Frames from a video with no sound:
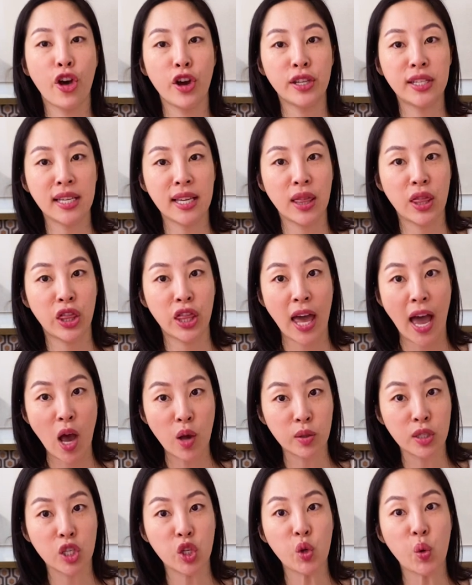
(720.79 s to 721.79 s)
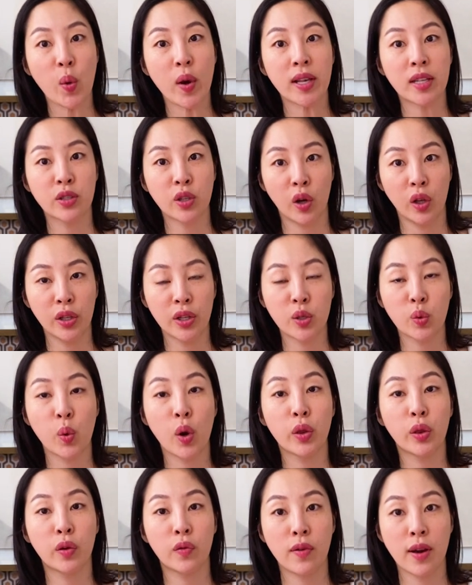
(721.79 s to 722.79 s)
$13,000
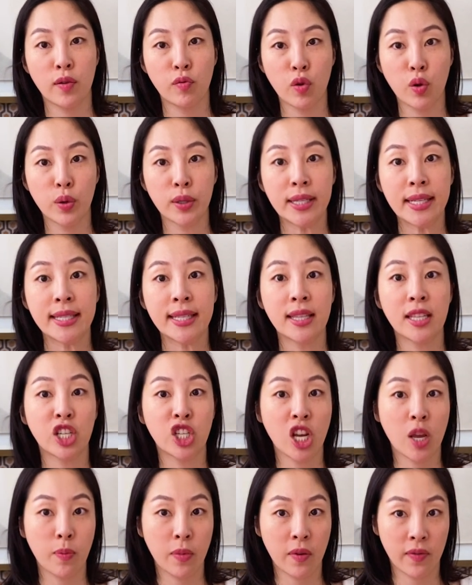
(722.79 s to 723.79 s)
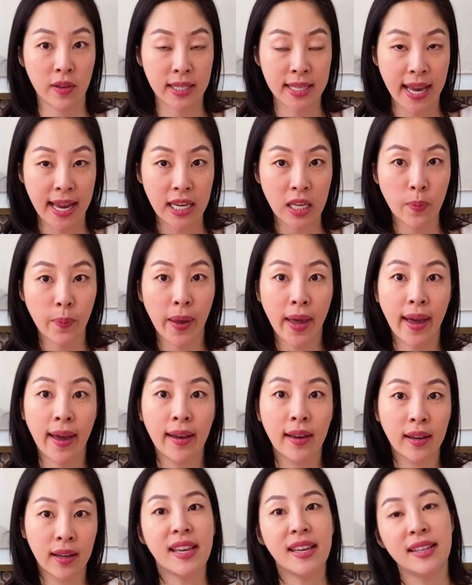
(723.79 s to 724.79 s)
worth of red roses in the shape of a teddy
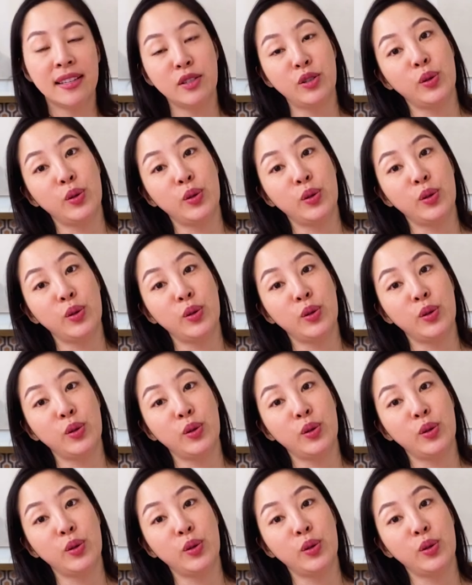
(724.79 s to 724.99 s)
bear in